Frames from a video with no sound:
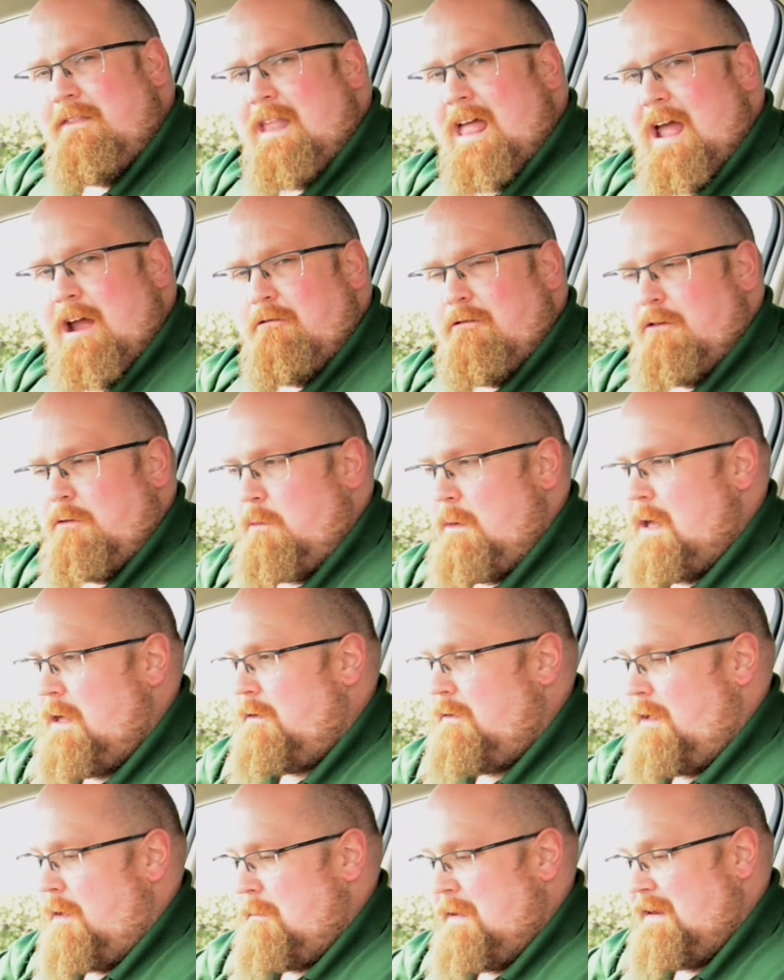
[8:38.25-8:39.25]
there as
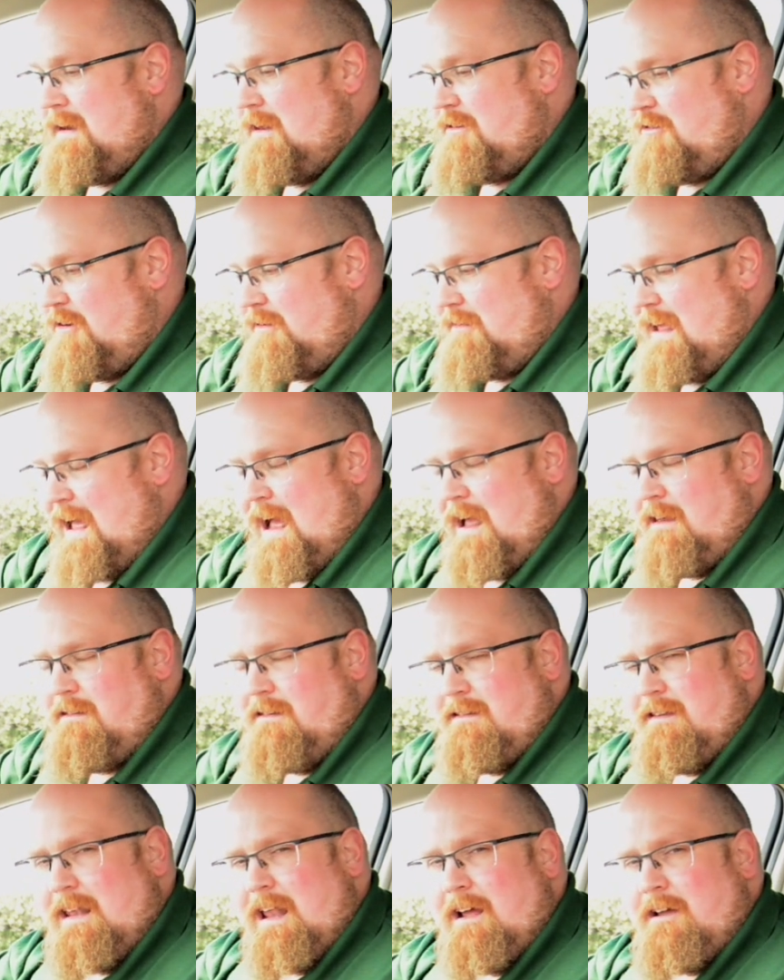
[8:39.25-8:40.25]
well. I mean, it just
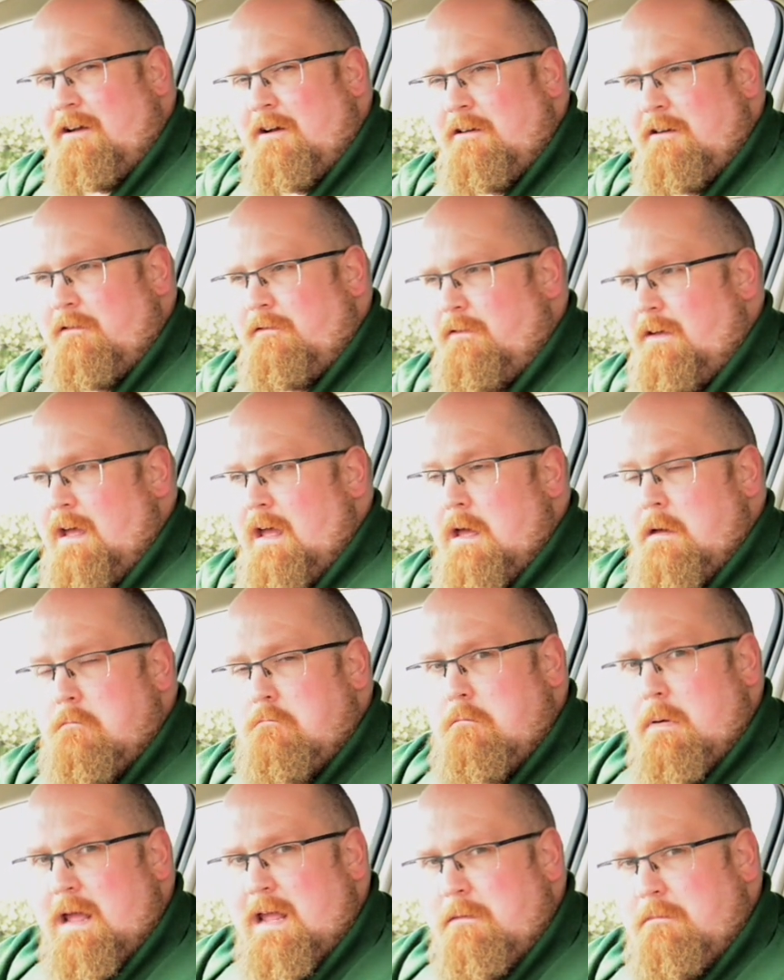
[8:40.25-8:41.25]
adds to that kind of
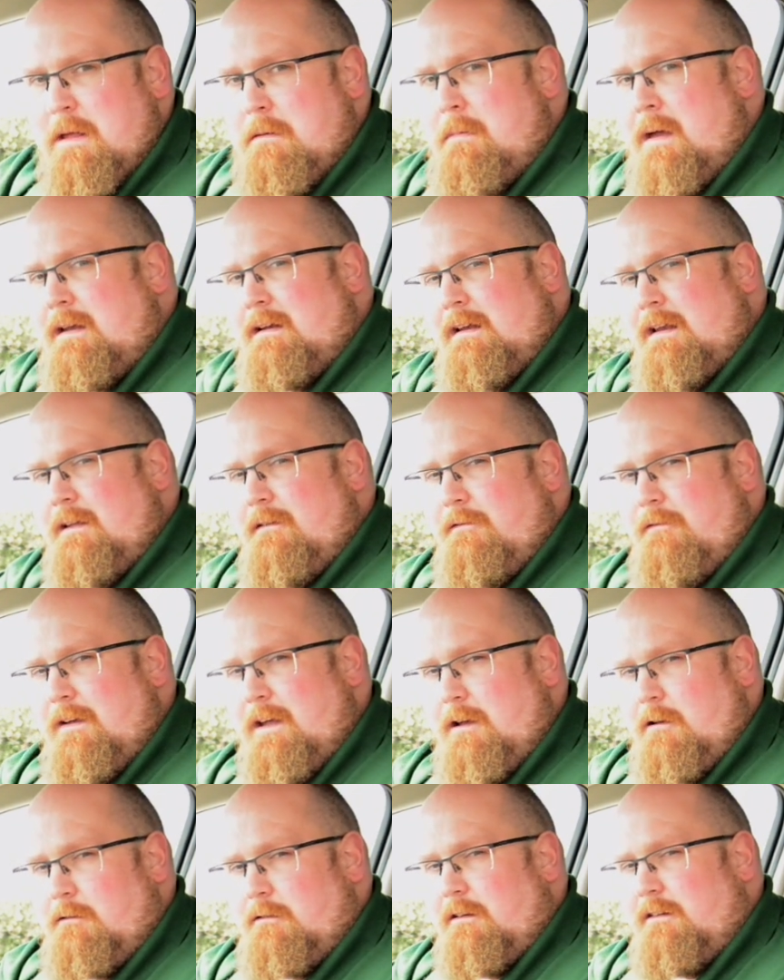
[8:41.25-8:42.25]
baby Bentley
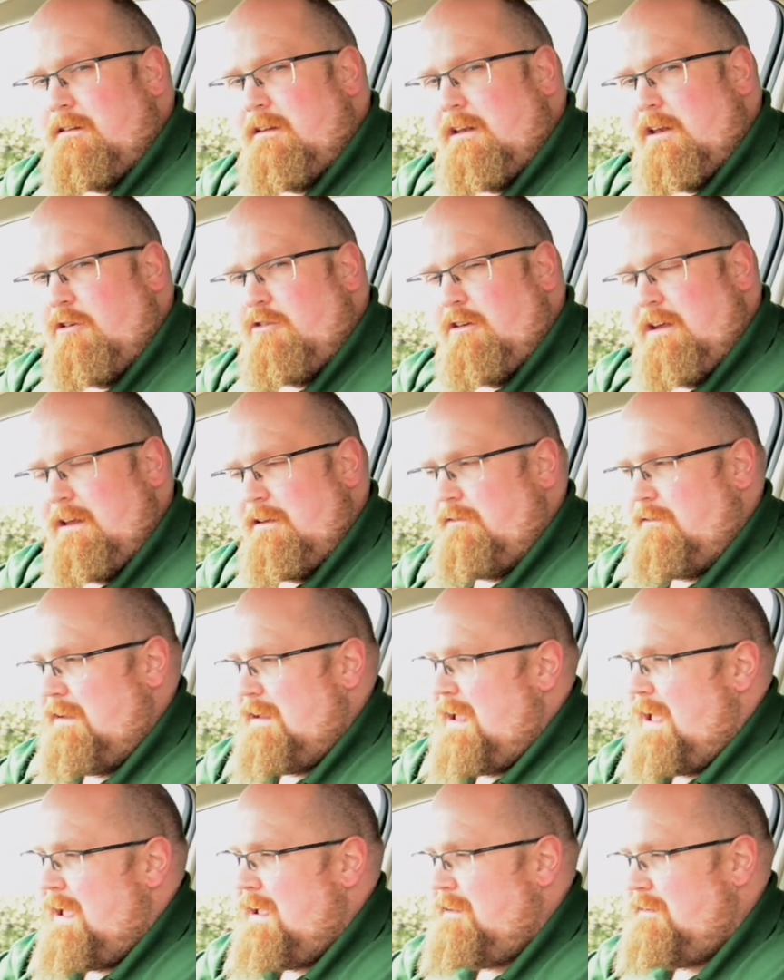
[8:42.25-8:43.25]
feel to the
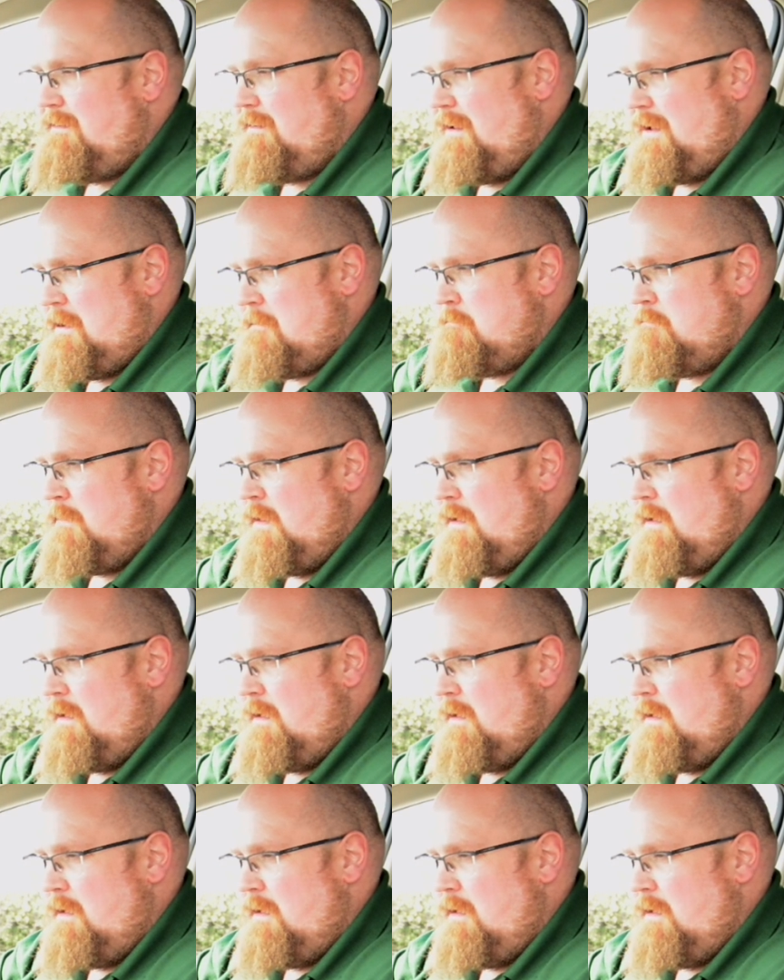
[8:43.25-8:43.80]
GV80.